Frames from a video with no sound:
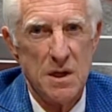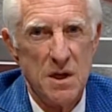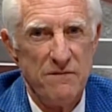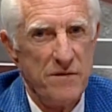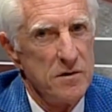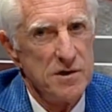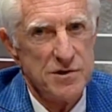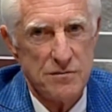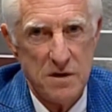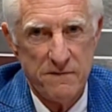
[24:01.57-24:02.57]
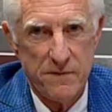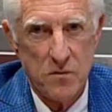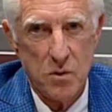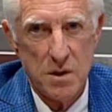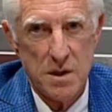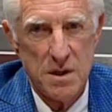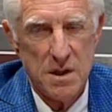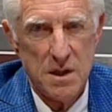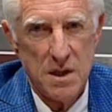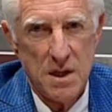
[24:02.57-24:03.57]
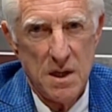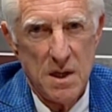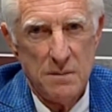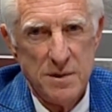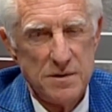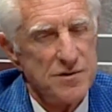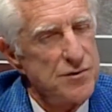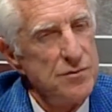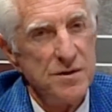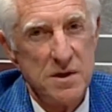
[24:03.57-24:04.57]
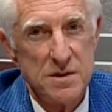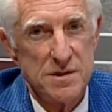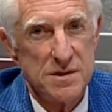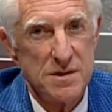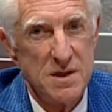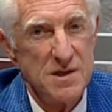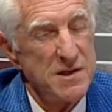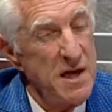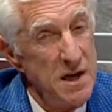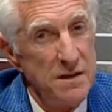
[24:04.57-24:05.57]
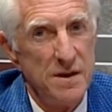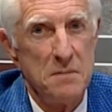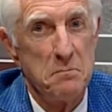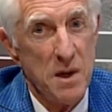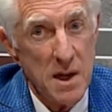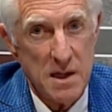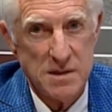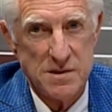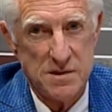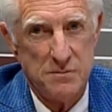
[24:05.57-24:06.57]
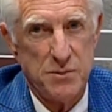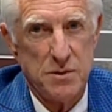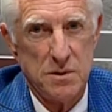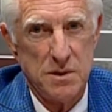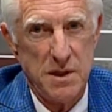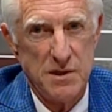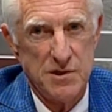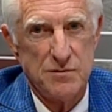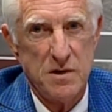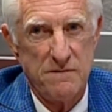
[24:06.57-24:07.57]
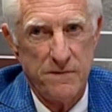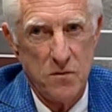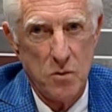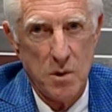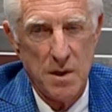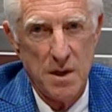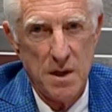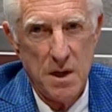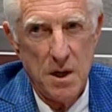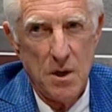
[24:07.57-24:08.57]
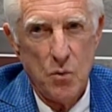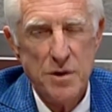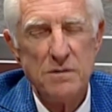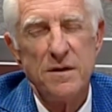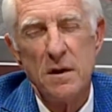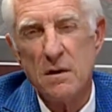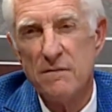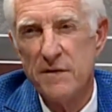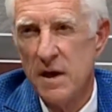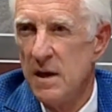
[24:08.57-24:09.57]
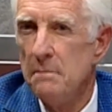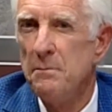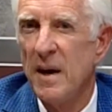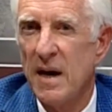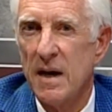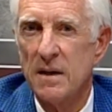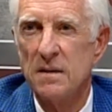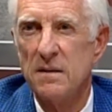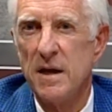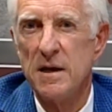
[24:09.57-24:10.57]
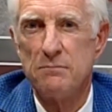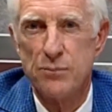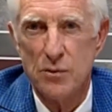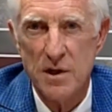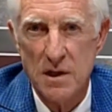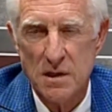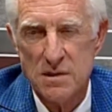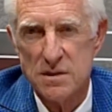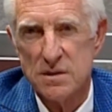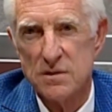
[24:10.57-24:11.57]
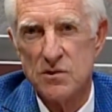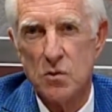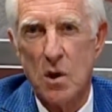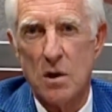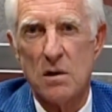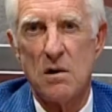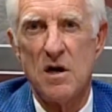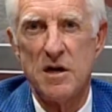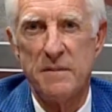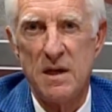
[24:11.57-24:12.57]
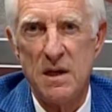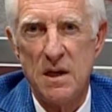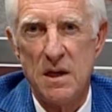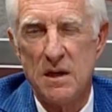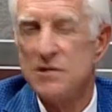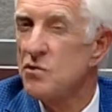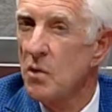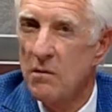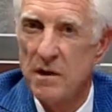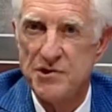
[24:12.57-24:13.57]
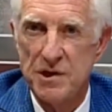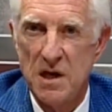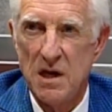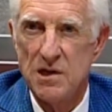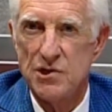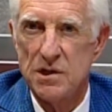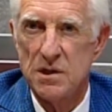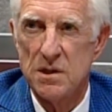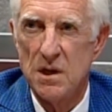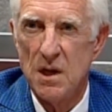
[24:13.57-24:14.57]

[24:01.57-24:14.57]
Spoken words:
and very straightforward. But the truth is, it's anything but simple and straightforward. When you think of the impact that it brings to our economy and to our education,